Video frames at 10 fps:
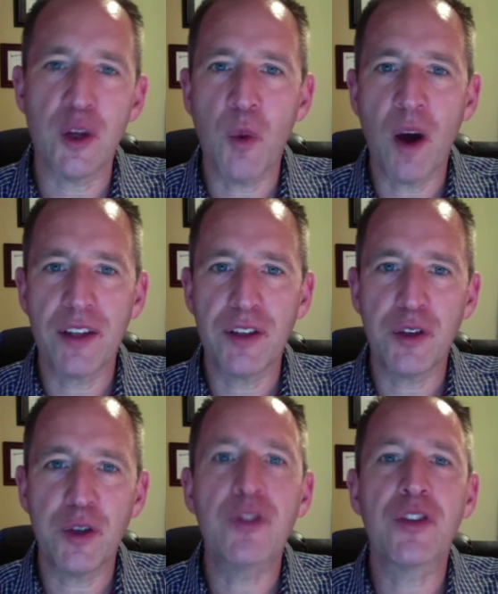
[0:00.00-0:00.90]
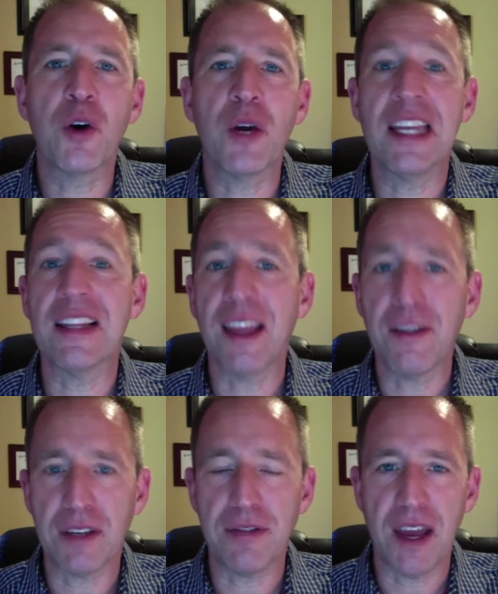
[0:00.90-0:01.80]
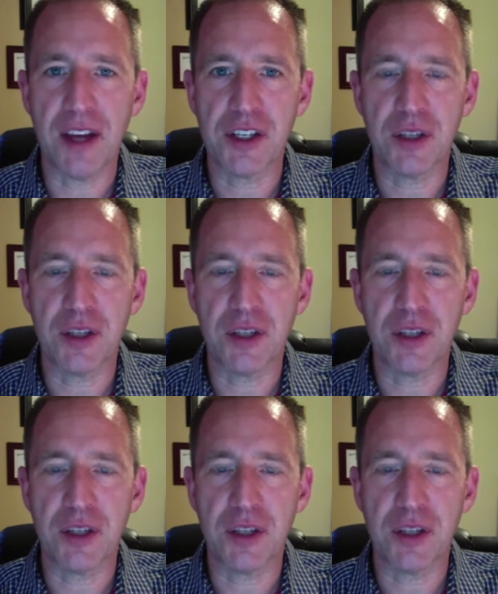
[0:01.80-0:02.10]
wanted to do so in a loving fashion.